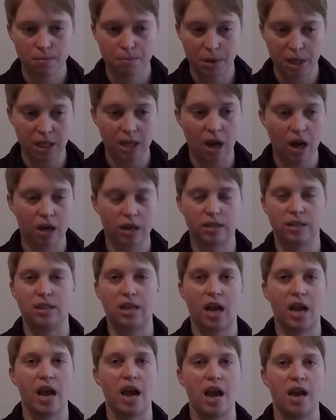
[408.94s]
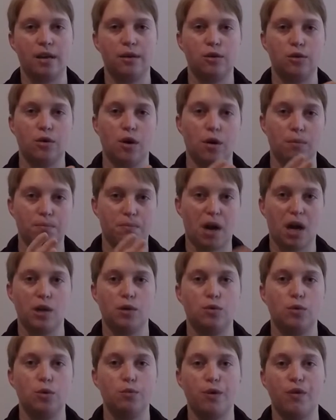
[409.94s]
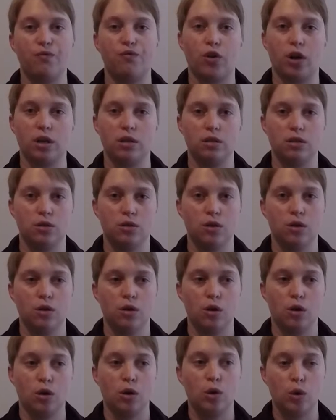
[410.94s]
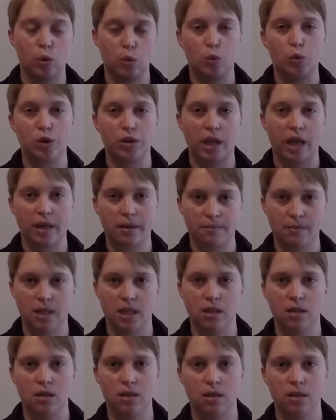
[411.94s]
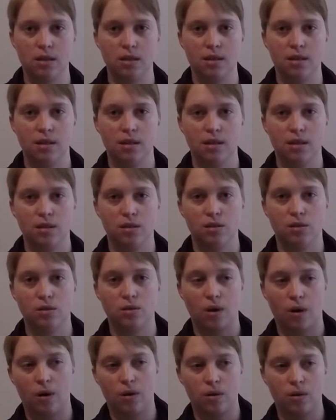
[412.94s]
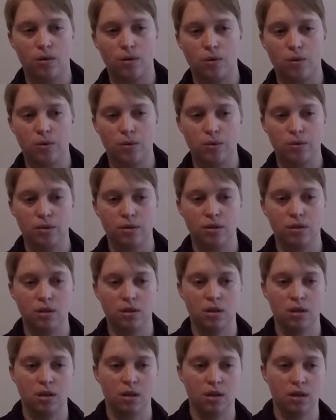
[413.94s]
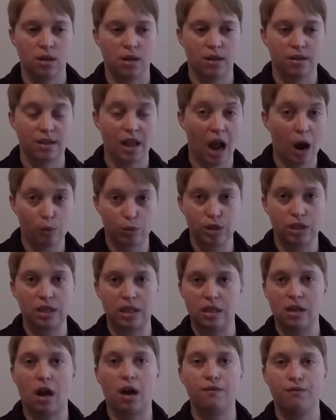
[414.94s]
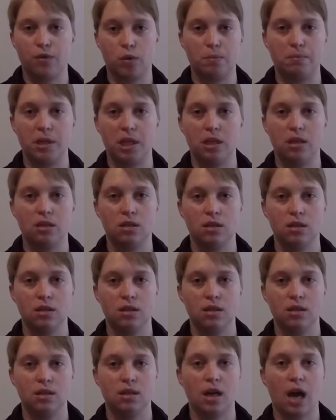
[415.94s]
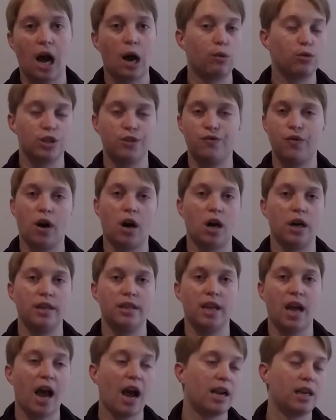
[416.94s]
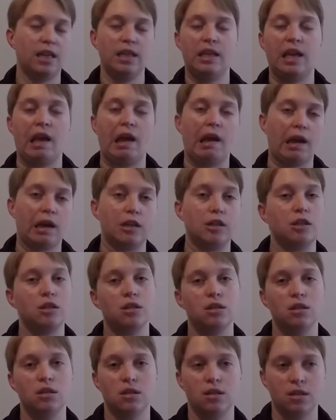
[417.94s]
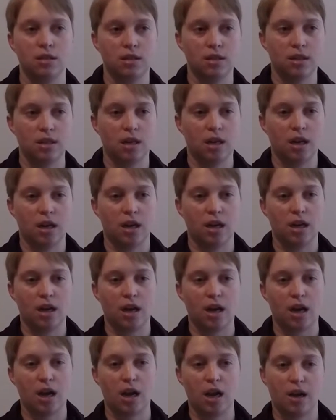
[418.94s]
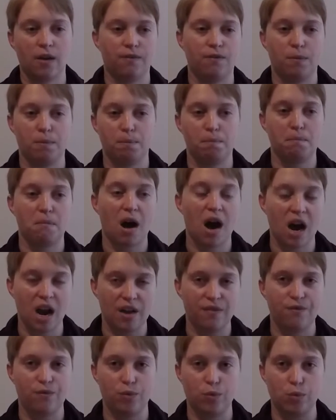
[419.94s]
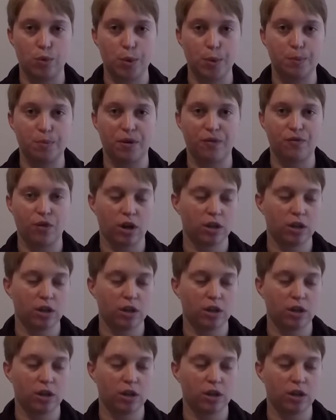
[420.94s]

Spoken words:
because I had my group of friends who were like me. So that was enough for me. I was fine. I didn't care if my group of